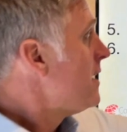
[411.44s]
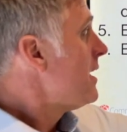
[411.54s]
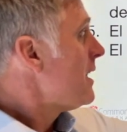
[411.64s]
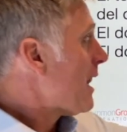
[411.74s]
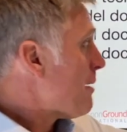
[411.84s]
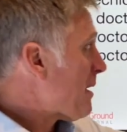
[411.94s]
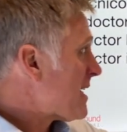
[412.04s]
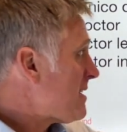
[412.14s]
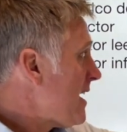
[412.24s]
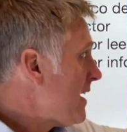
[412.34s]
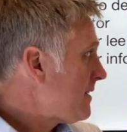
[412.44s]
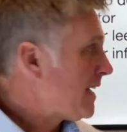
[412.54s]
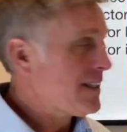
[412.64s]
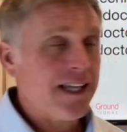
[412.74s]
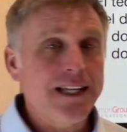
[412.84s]
la
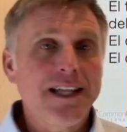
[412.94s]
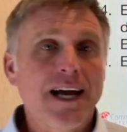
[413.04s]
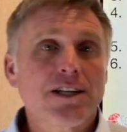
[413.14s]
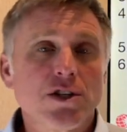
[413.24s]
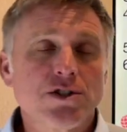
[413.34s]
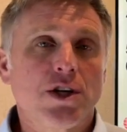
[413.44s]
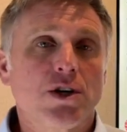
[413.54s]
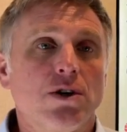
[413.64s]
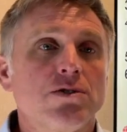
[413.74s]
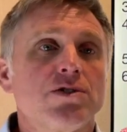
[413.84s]
paciente del diagnóstico.